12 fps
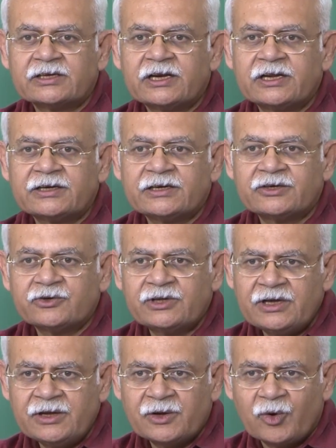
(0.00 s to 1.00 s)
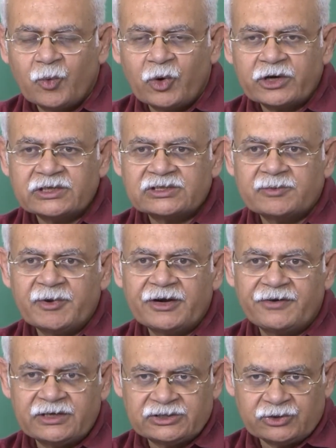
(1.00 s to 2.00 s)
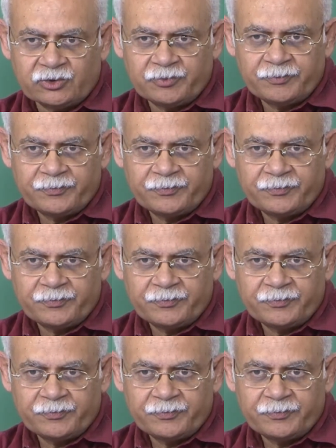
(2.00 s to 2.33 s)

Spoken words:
related to the water cement ratio,